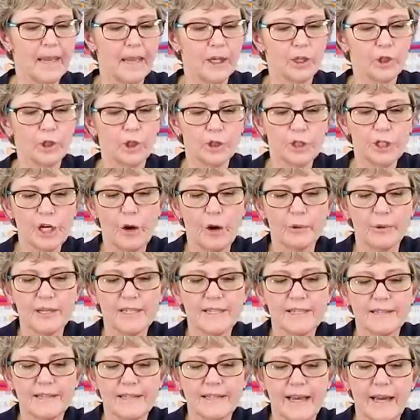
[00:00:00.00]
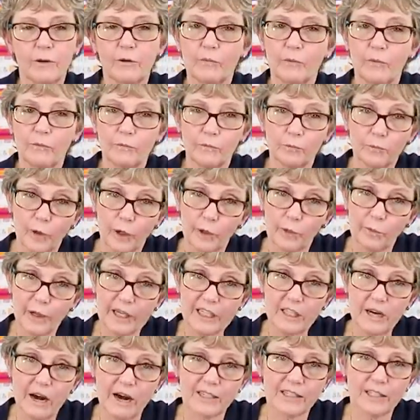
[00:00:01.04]
You'll notice that when we
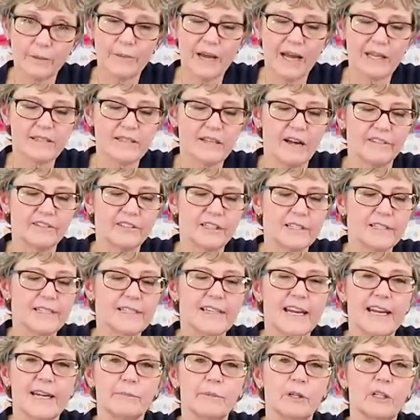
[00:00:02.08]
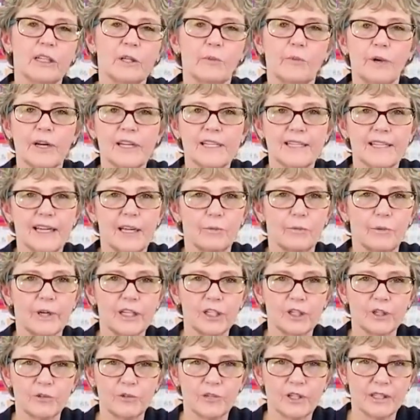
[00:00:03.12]
talked about Soft and Stable and we said we
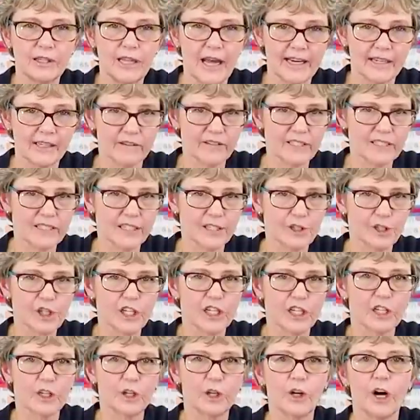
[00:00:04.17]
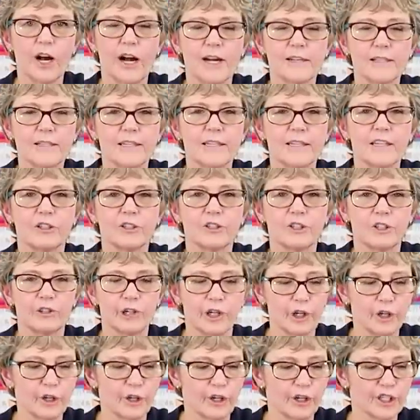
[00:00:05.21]
do the line of stitching across here to
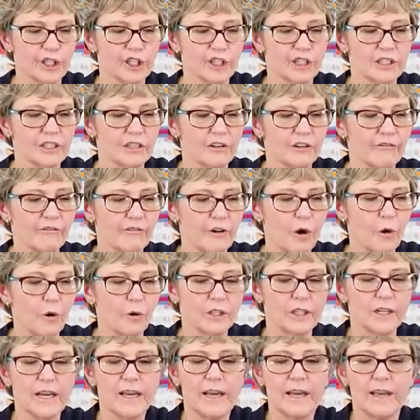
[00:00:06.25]
encourage it to fold,